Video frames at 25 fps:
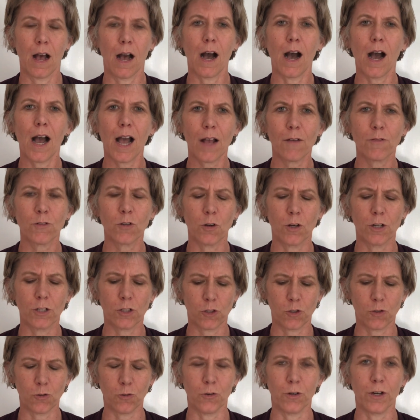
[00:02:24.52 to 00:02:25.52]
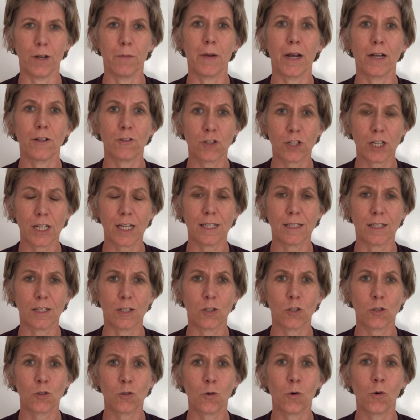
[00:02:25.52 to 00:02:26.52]
I've got a story about
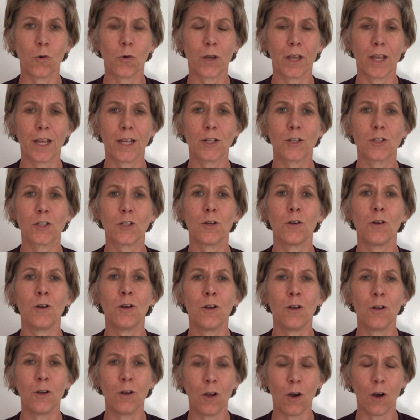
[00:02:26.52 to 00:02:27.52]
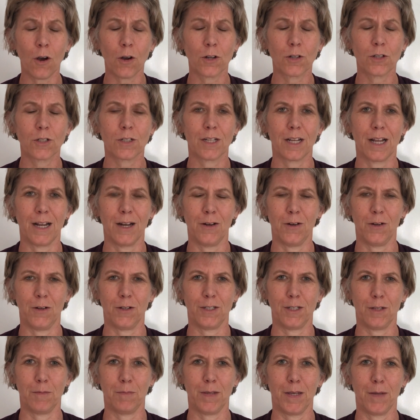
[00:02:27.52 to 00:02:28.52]
Jesus talking to lots and
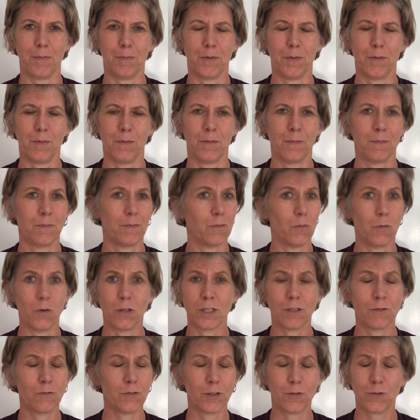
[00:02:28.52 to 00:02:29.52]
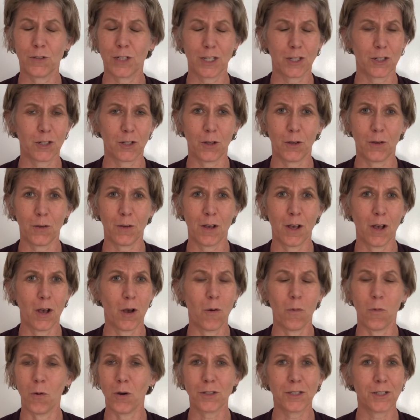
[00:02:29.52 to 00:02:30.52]
lots of people. Wasn't 52,
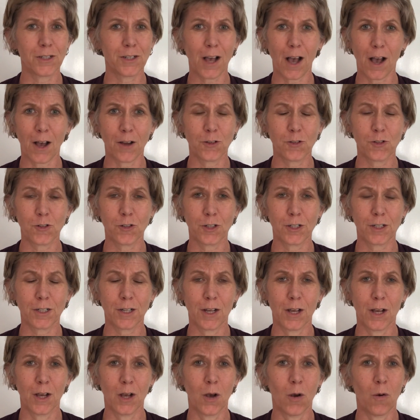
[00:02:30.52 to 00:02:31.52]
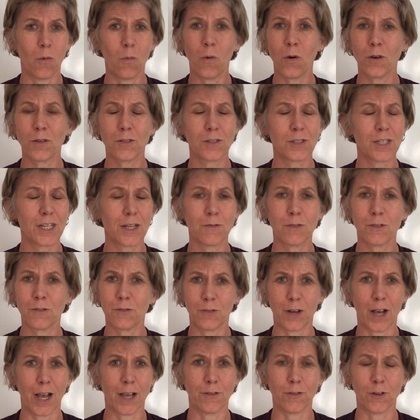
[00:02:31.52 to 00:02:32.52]
wasn't 100, wasn't even
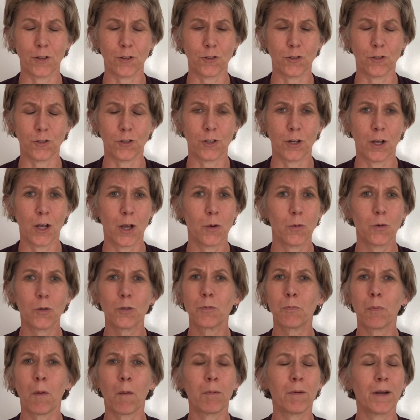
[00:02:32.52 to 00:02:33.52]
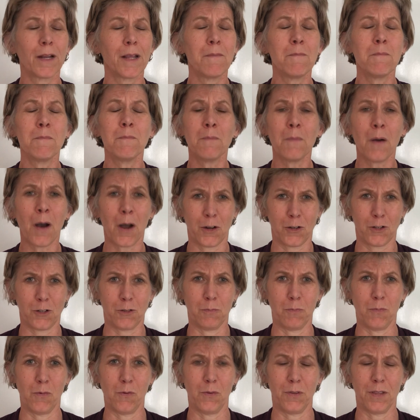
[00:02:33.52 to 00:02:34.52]
500, was probably much
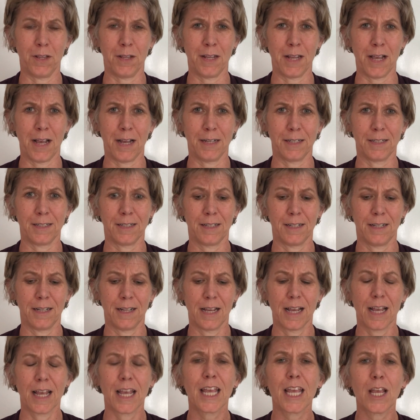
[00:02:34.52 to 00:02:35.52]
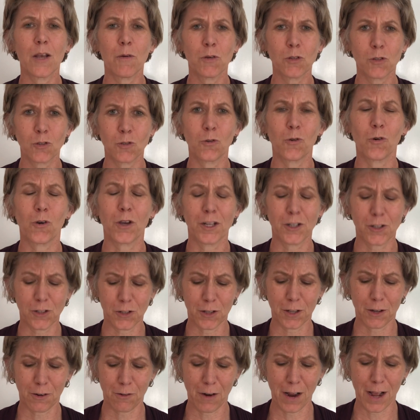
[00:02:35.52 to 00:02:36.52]
more than that. He was talking to
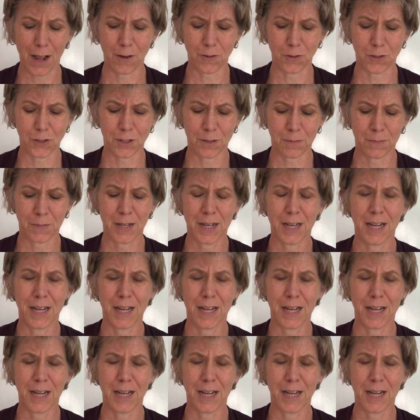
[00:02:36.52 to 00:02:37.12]
the crowds.